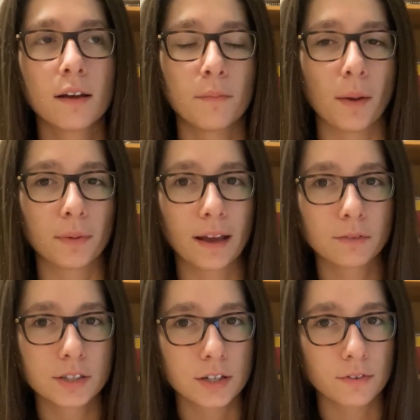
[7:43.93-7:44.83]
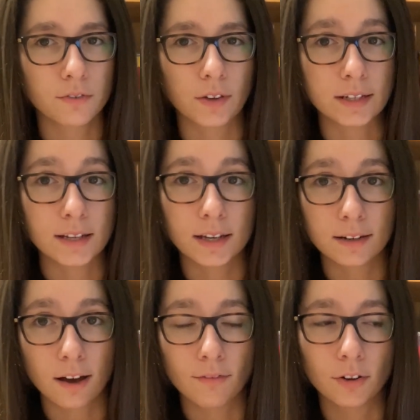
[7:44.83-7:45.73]
my plan was to do a fake dating
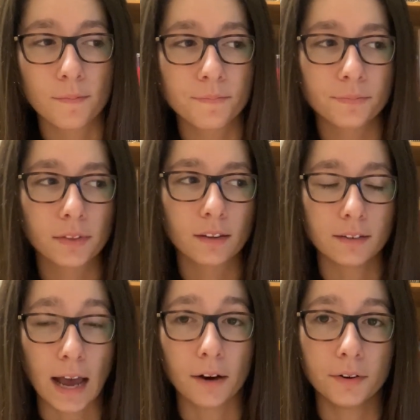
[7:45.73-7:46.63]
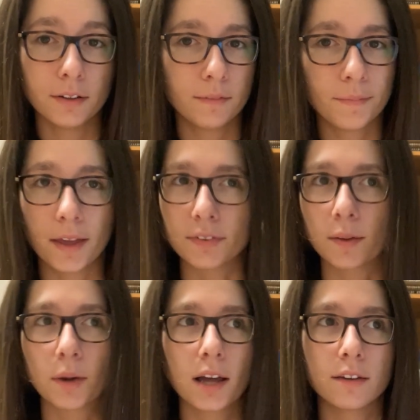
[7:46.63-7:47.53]
novel. Now, if
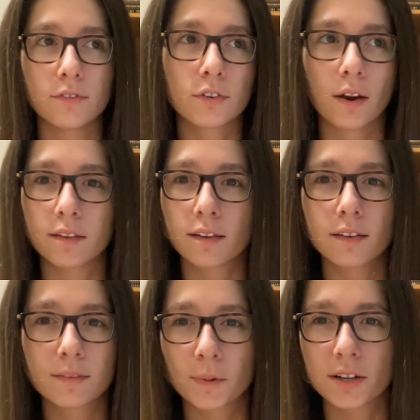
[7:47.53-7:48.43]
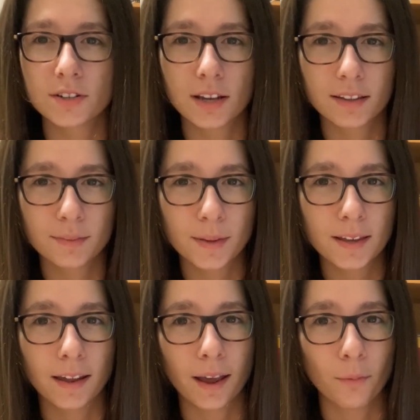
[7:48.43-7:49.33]
some kind of crazy inspiration hits me
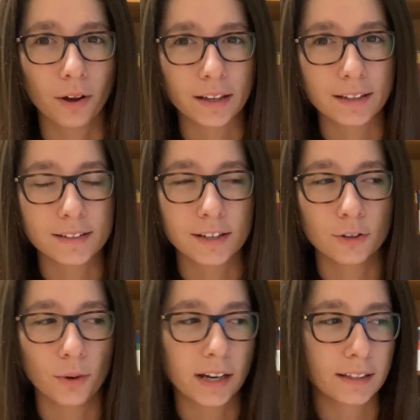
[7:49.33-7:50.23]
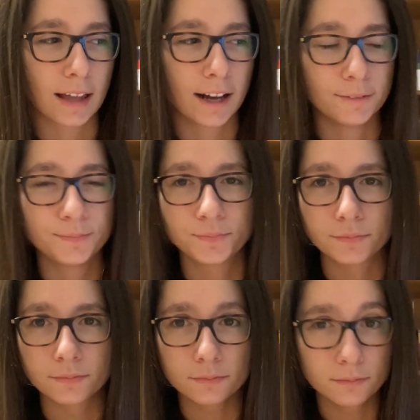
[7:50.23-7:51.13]
and I want to continue writing that
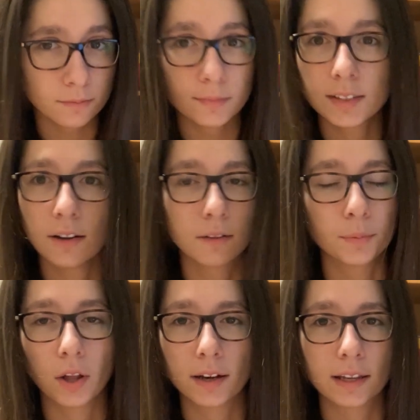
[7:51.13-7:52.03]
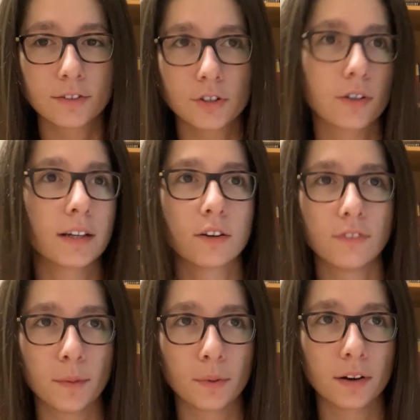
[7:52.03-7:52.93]
and plotting it during
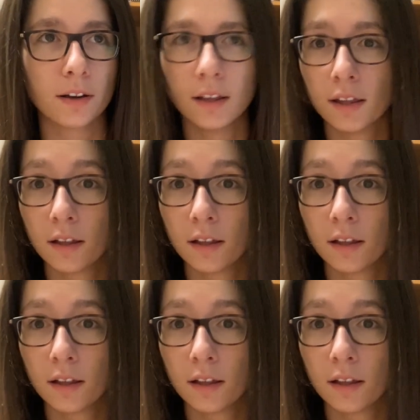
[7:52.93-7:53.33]
November,